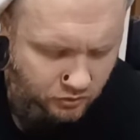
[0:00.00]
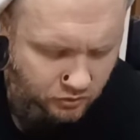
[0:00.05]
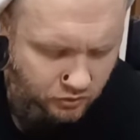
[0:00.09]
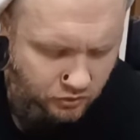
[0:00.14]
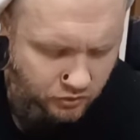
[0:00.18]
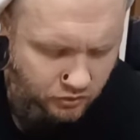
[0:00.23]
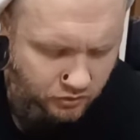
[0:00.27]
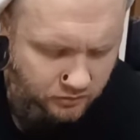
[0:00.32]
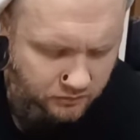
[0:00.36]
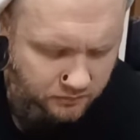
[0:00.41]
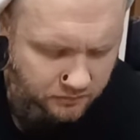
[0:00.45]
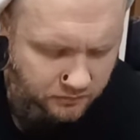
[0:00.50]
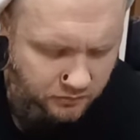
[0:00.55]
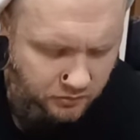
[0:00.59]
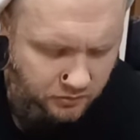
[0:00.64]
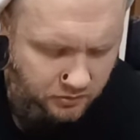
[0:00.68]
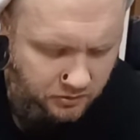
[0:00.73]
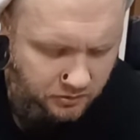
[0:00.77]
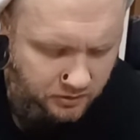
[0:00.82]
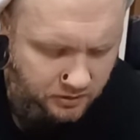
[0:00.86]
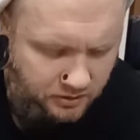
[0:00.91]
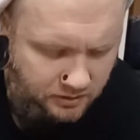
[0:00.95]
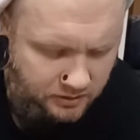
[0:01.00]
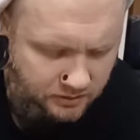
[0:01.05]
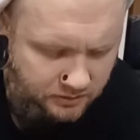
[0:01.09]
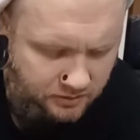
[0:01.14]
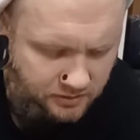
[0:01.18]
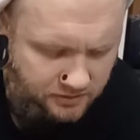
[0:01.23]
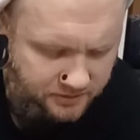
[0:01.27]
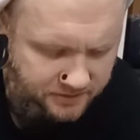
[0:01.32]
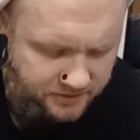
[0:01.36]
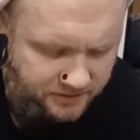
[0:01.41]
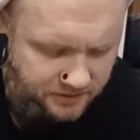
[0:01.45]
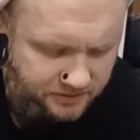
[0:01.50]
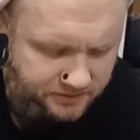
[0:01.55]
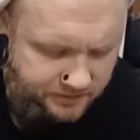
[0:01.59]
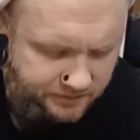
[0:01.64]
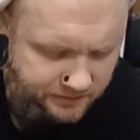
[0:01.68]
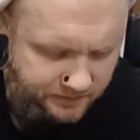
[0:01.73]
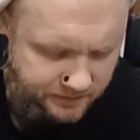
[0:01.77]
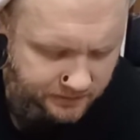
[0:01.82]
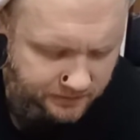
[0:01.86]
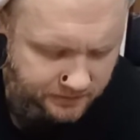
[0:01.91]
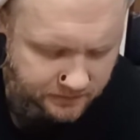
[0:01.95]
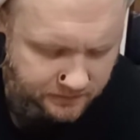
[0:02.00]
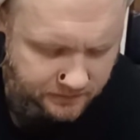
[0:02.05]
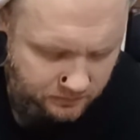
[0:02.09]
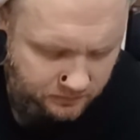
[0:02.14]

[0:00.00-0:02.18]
good for long sessions.